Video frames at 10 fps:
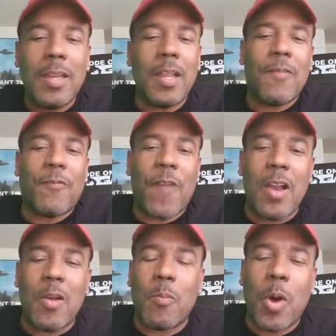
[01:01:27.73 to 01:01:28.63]
Then the
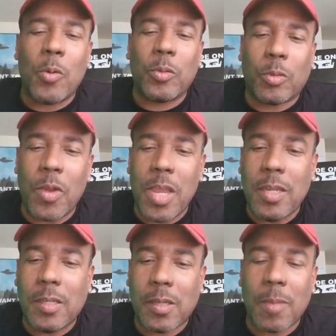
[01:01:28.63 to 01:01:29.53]
final mode
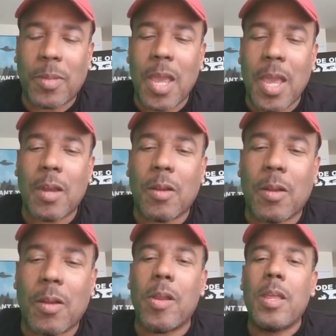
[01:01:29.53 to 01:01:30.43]
three
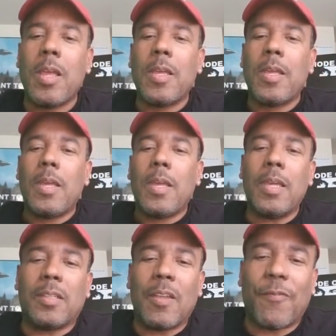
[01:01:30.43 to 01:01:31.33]
subcategory
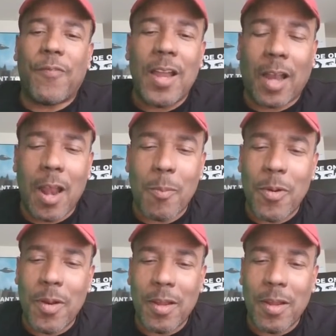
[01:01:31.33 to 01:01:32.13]
is the fun clubber.